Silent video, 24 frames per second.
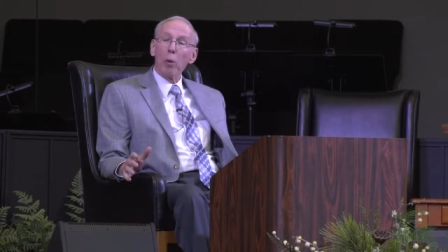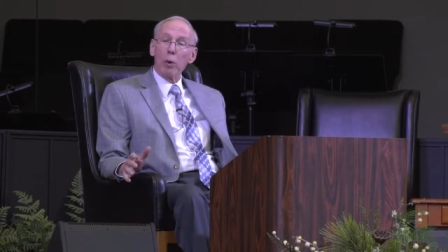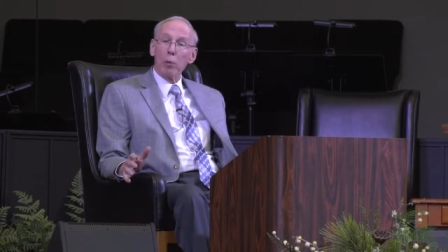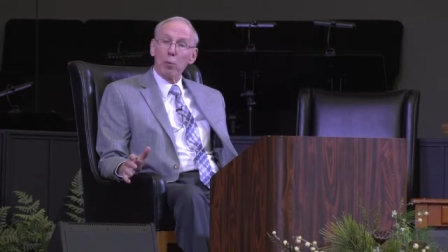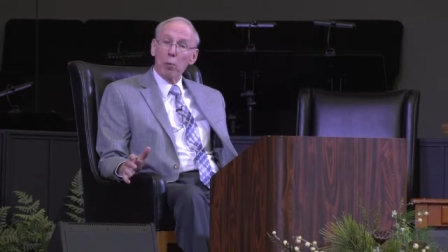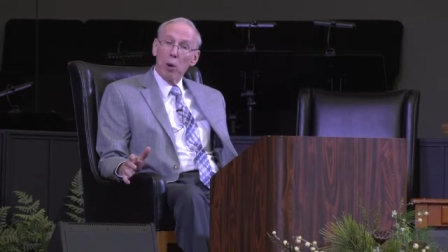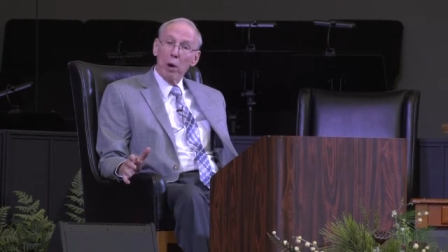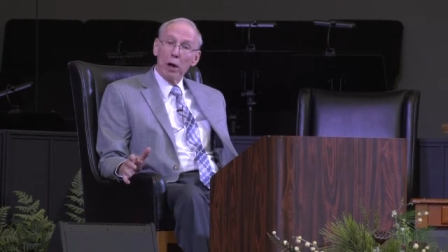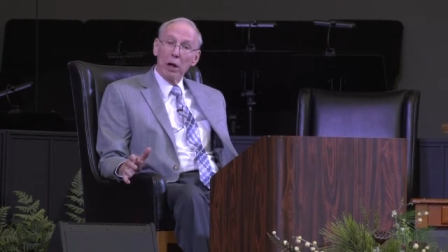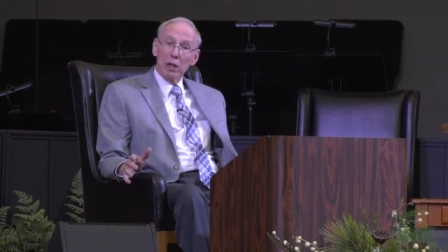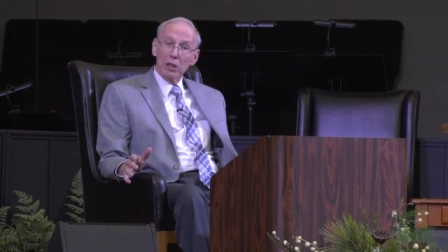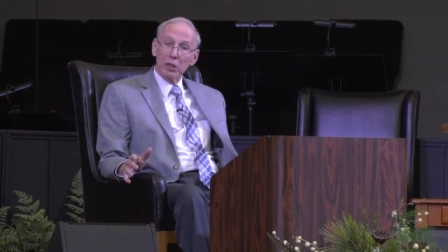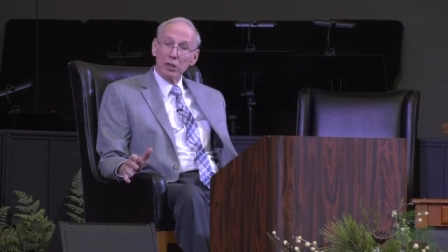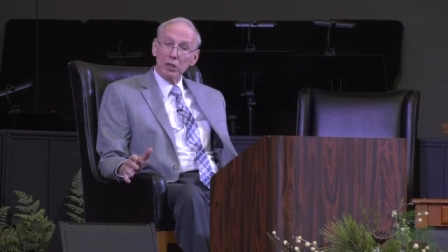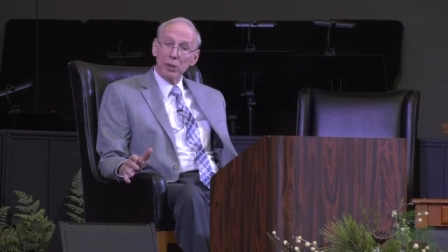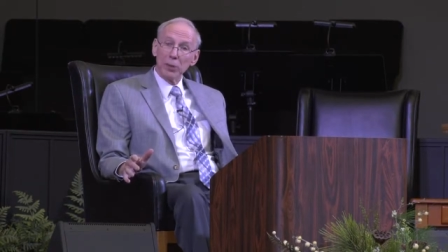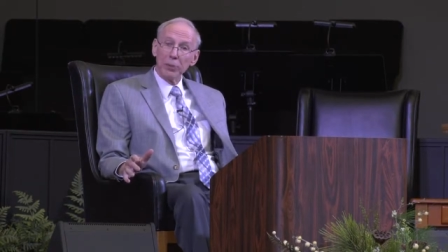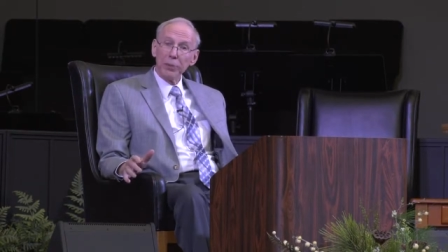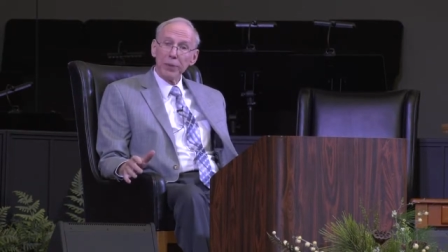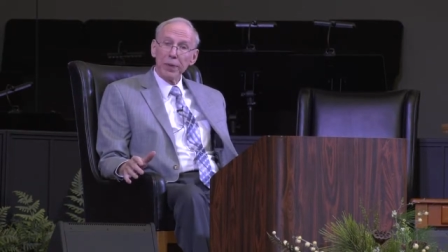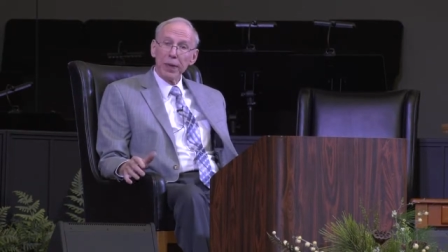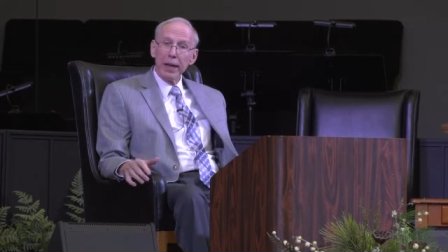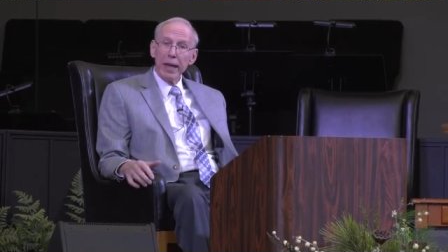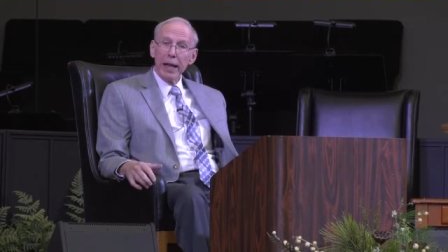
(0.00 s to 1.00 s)
it was.
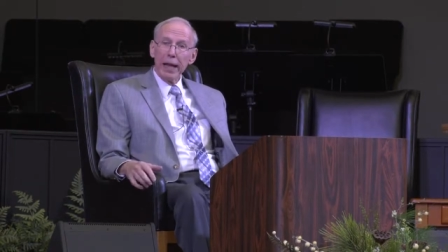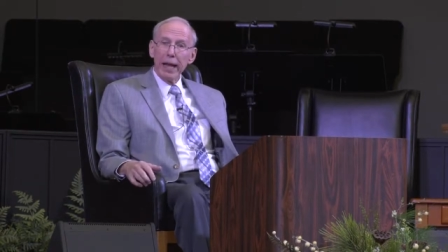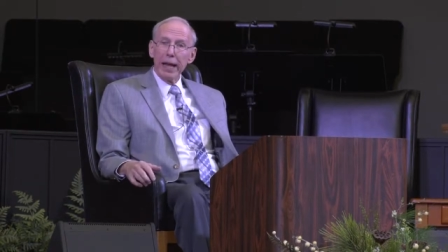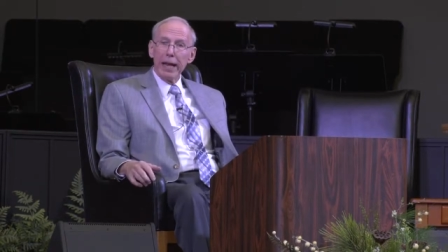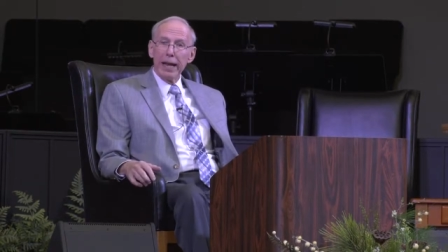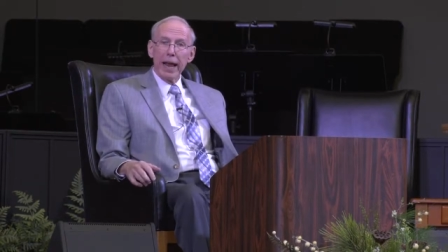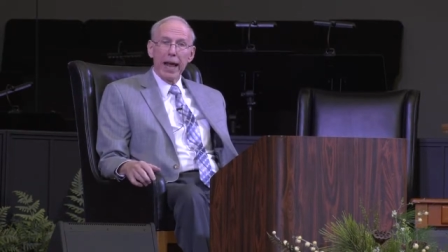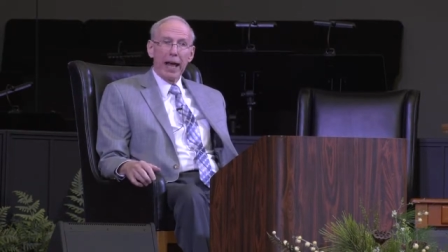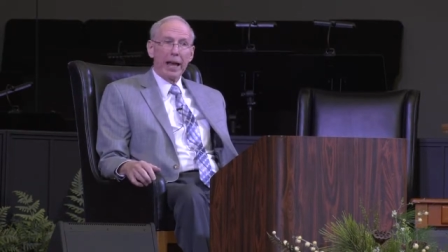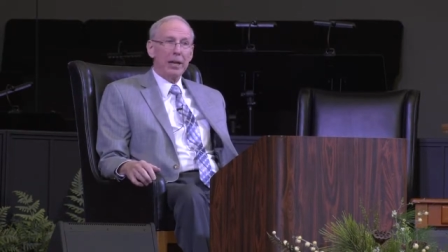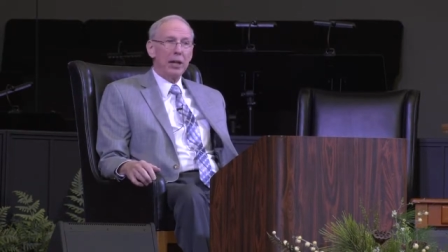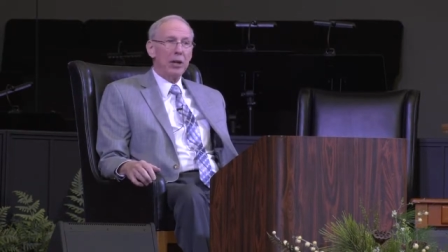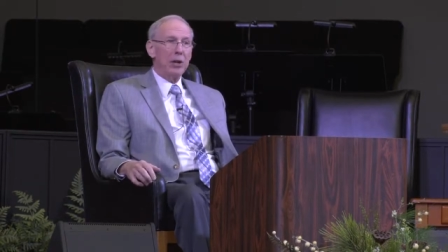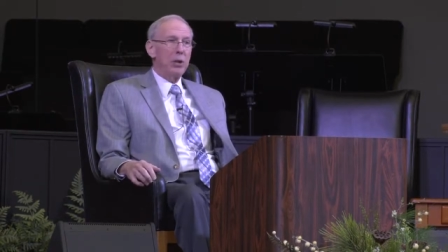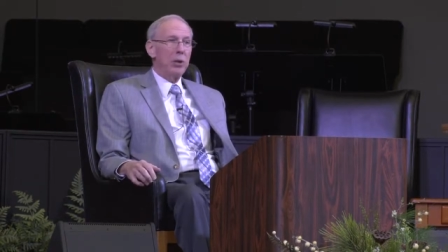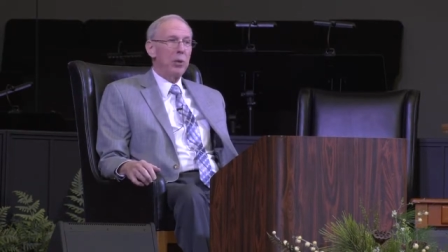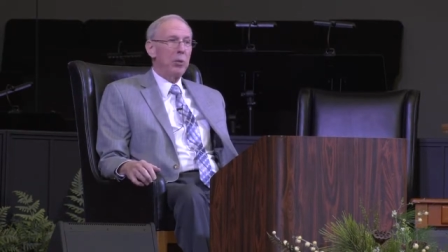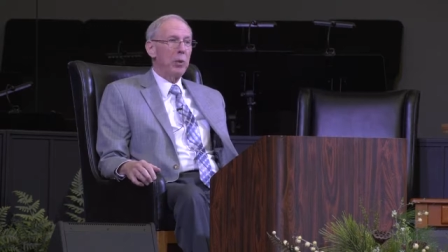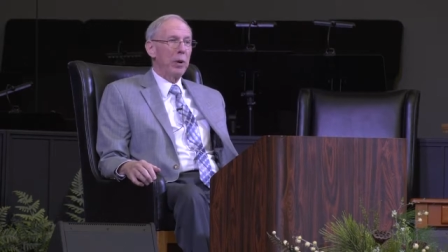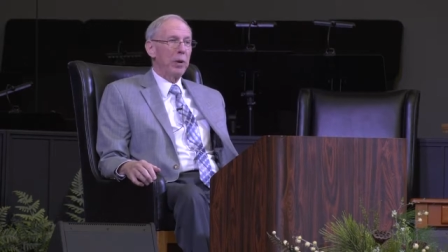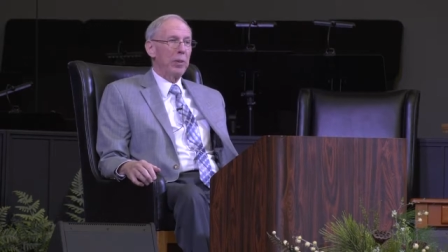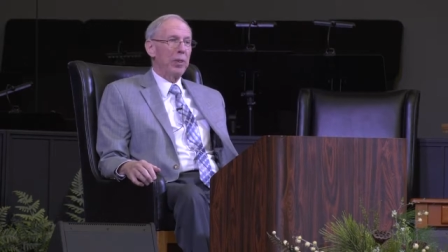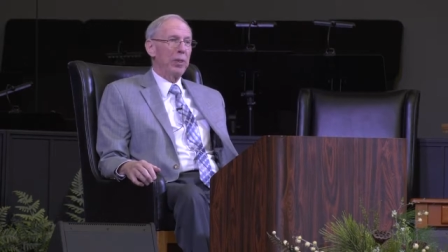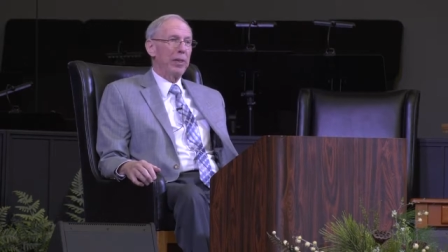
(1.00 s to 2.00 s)
It had to do
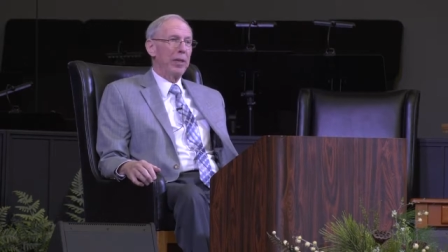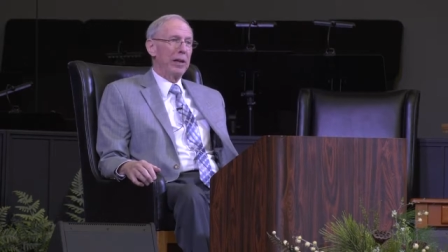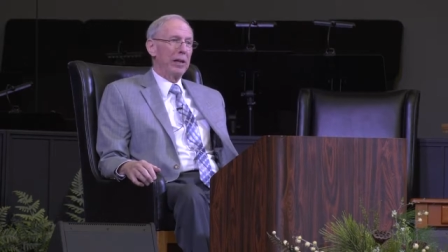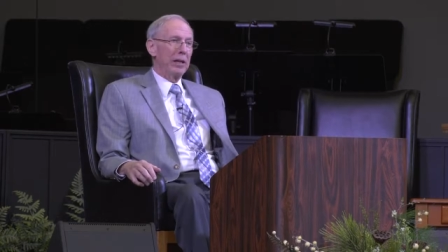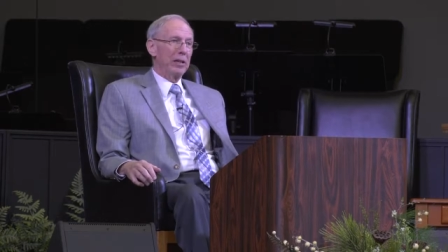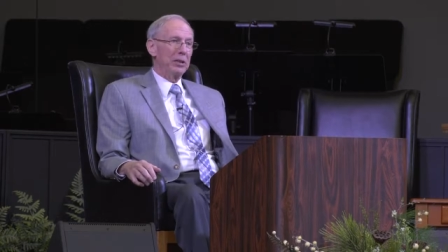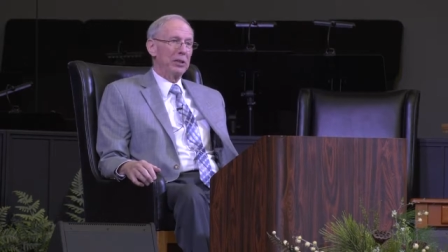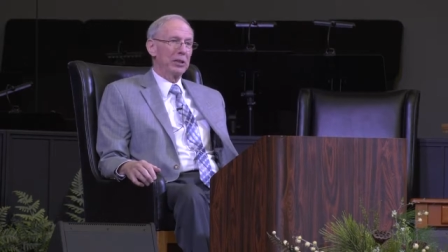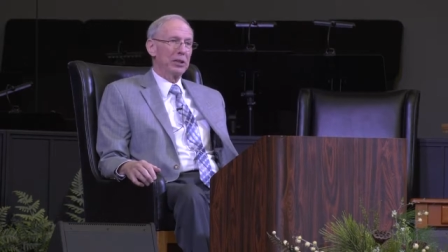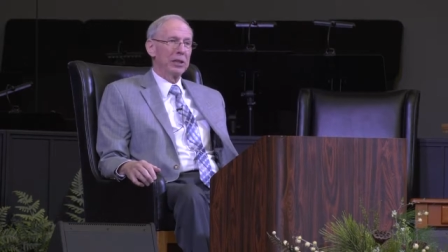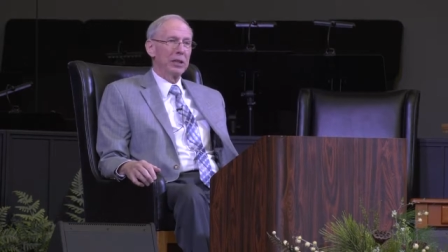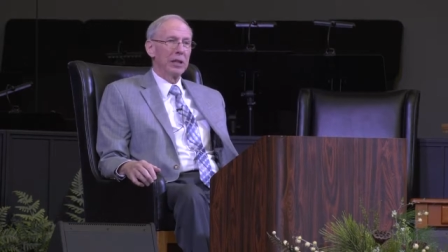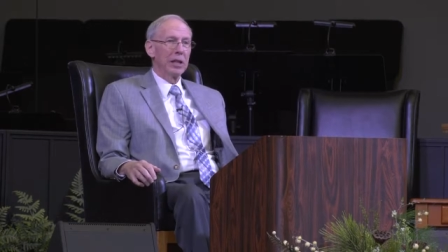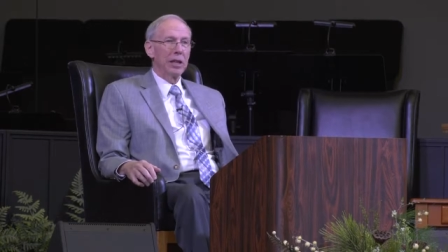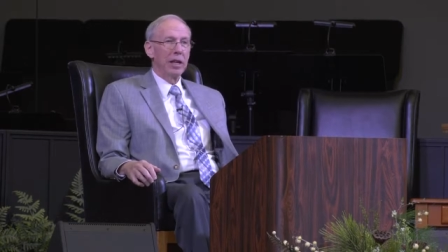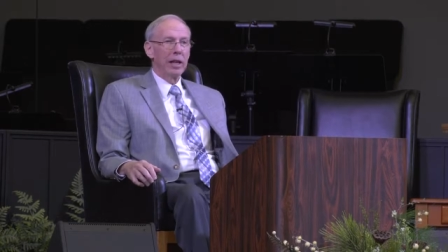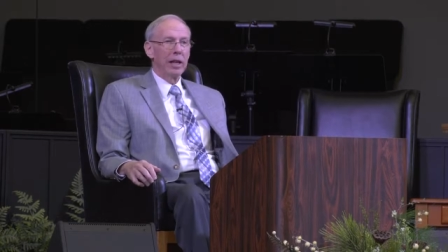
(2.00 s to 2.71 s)
with this.